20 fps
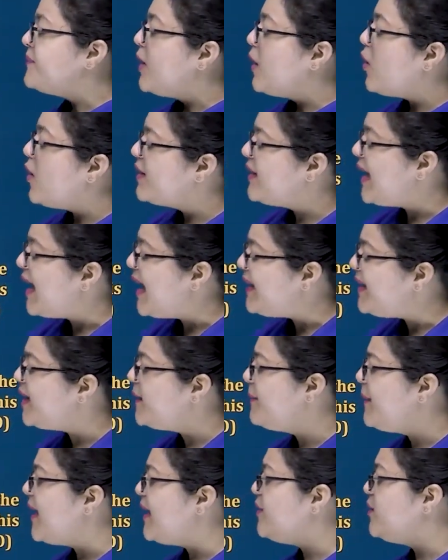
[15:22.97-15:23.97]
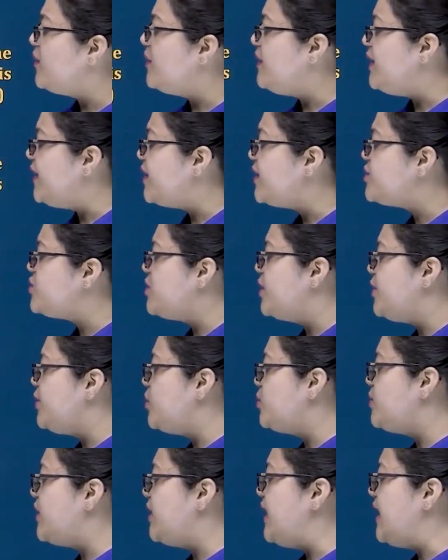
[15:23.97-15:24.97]
Organic manure leached
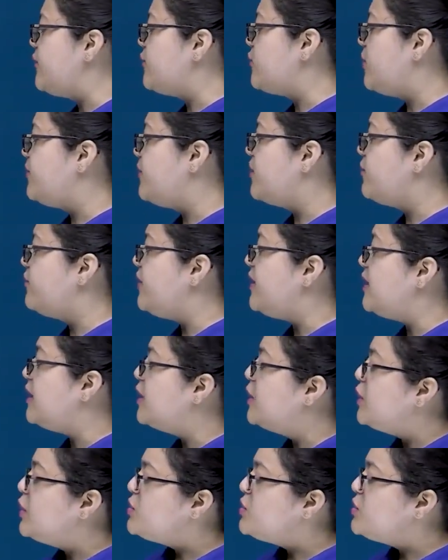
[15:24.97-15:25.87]
into the lake from the field.